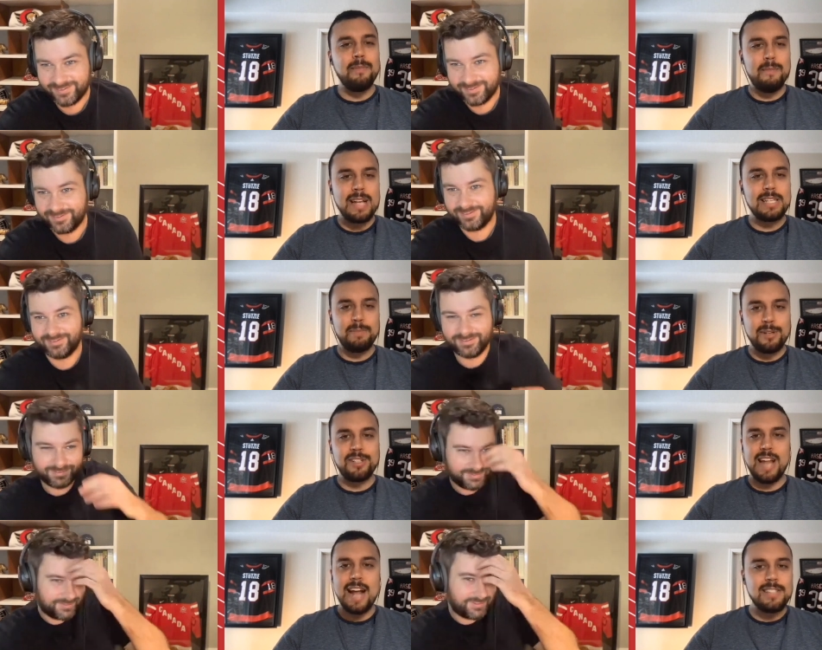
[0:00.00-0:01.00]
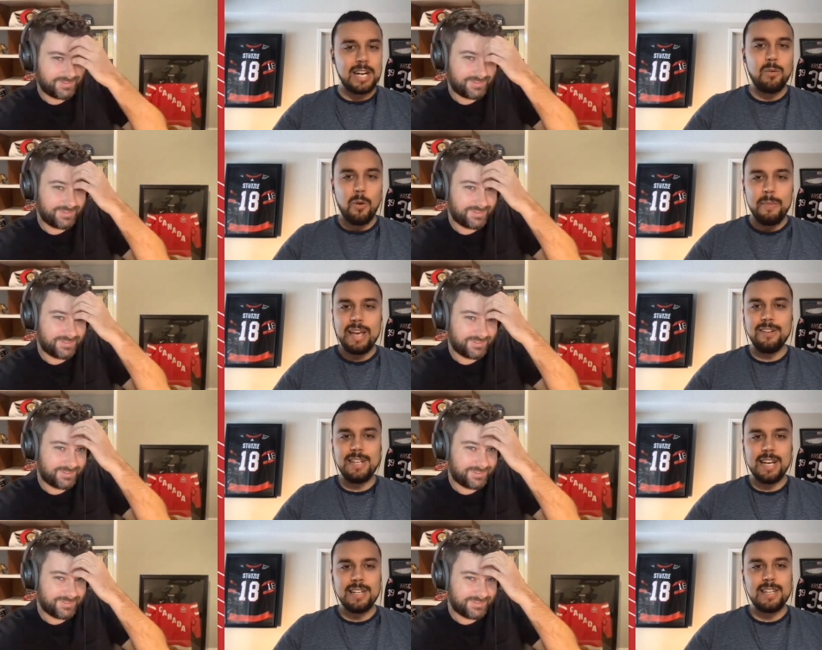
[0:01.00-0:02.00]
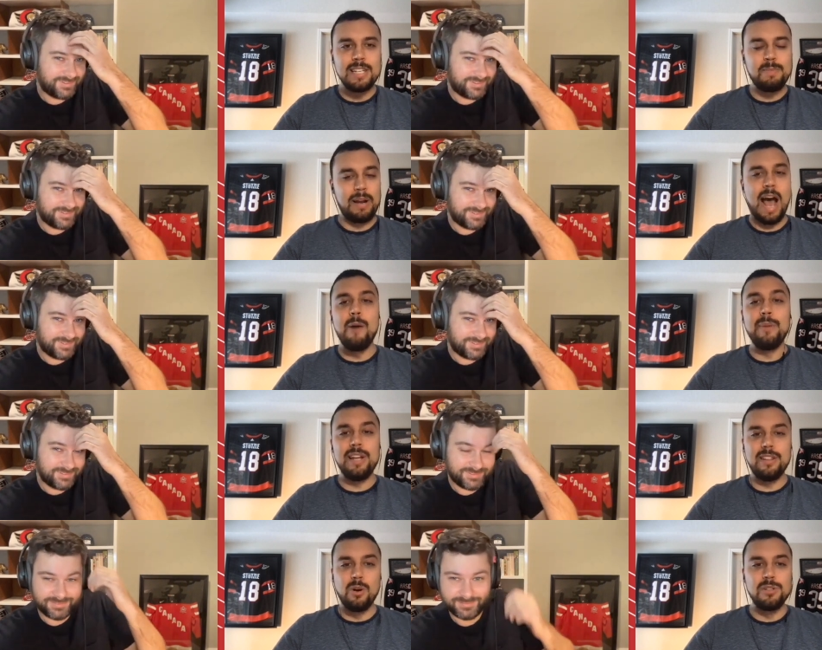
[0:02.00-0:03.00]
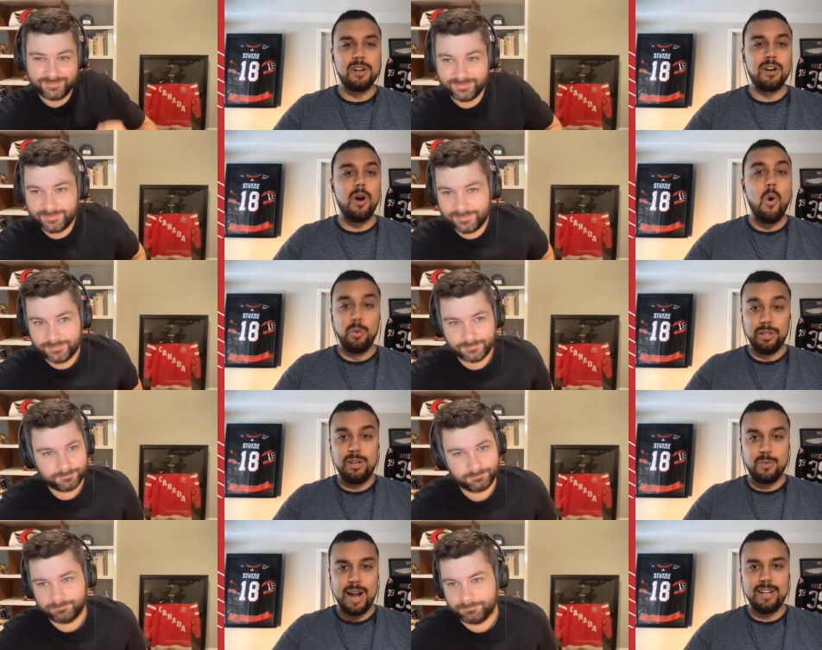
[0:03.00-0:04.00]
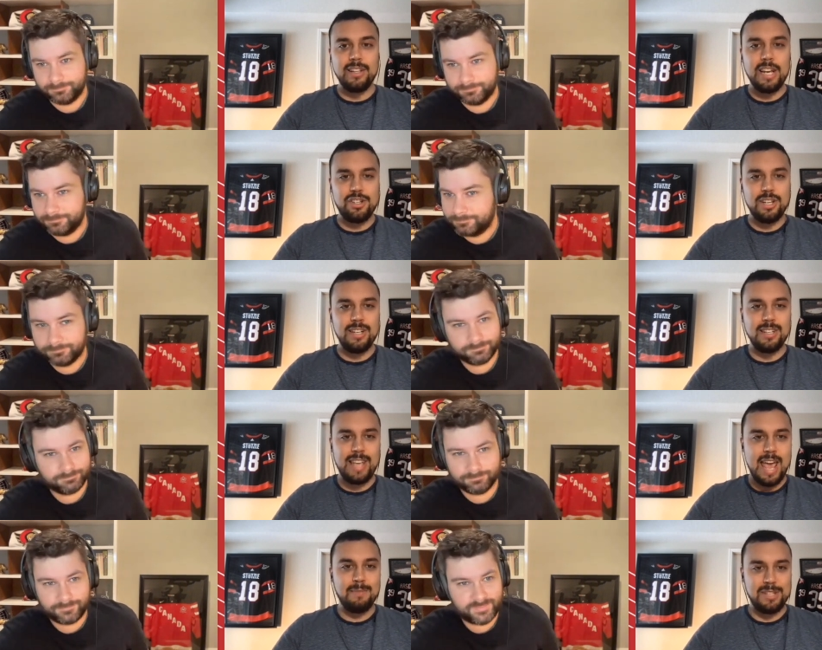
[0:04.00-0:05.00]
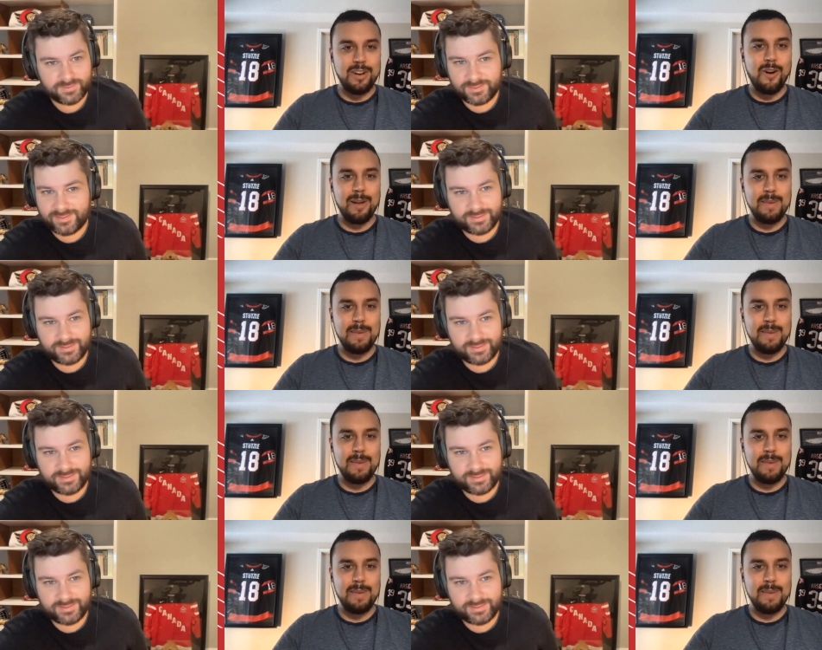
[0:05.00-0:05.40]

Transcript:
Speaker 1: mess up your stats, and I won't make you dig into this. But how many of those are only regulation games? You know what I